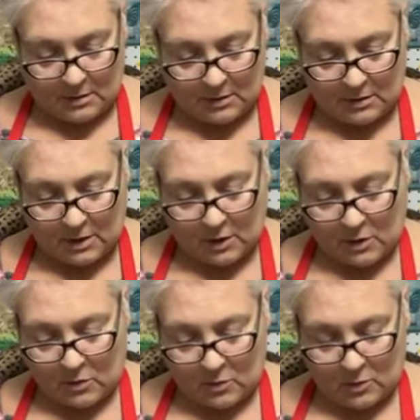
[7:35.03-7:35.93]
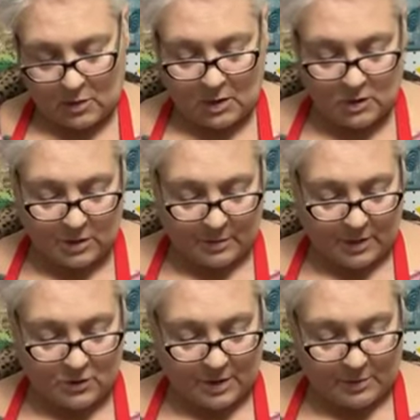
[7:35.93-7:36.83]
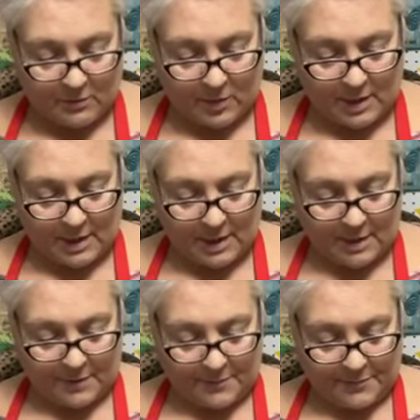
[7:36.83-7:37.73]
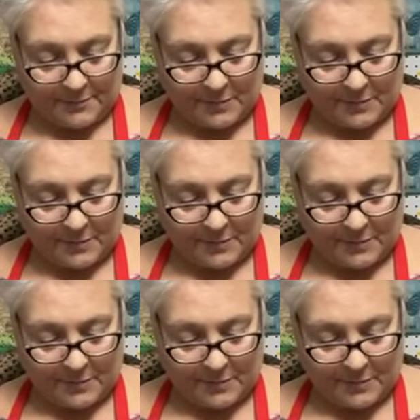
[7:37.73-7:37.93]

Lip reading: So I should have measured that before I cut it out.